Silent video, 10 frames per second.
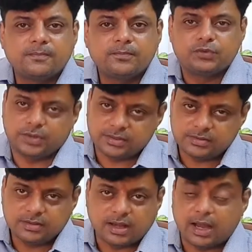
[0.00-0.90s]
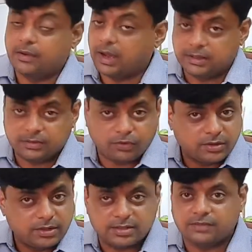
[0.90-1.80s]
So yes, I for
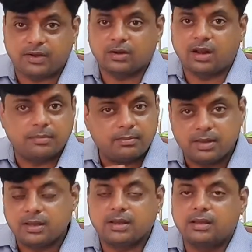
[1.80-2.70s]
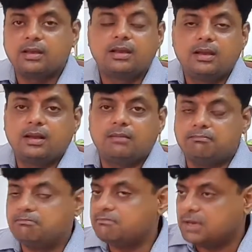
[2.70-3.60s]
this in fact I'll be making
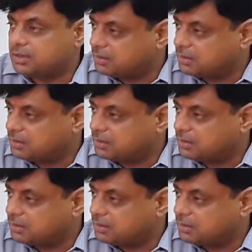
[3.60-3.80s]
it.